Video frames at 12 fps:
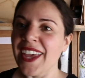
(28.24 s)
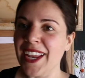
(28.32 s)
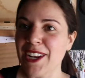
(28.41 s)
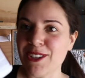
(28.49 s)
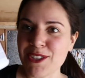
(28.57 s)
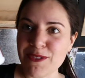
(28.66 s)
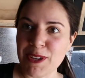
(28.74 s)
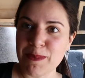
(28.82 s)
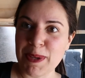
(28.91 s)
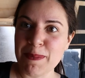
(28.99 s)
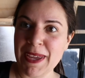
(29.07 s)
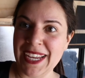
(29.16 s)
and I also found
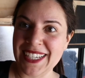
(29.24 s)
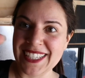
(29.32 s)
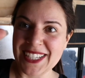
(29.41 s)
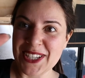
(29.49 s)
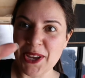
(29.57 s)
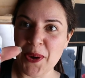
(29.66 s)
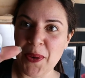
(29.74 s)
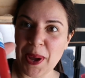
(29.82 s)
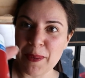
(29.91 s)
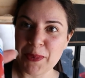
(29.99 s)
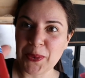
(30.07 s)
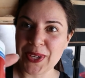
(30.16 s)
my paint, so
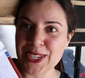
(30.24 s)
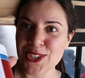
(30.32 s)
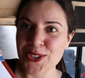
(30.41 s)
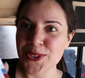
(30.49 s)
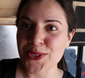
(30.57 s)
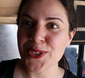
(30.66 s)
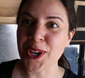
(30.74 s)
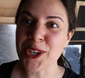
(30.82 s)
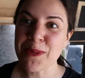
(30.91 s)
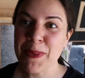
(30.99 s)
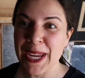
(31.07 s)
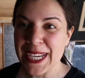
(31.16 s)
I'm going to start
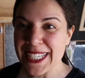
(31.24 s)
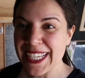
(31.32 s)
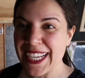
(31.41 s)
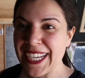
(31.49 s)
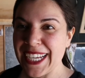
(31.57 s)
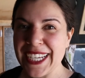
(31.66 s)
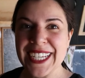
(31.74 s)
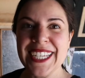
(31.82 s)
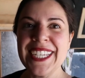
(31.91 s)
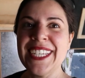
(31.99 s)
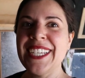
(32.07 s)
painting.